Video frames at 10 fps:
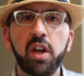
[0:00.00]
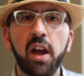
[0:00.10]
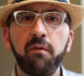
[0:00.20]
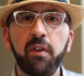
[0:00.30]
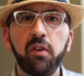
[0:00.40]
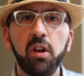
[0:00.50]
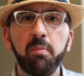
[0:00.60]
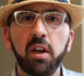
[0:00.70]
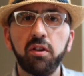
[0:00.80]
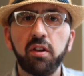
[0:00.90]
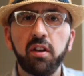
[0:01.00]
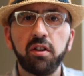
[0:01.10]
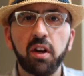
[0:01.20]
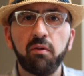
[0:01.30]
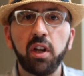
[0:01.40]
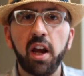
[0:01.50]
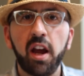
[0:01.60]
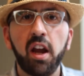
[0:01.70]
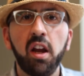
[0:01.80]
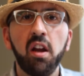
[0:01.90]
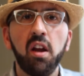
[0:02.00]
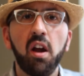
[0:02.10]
10-15 minutes to this every day,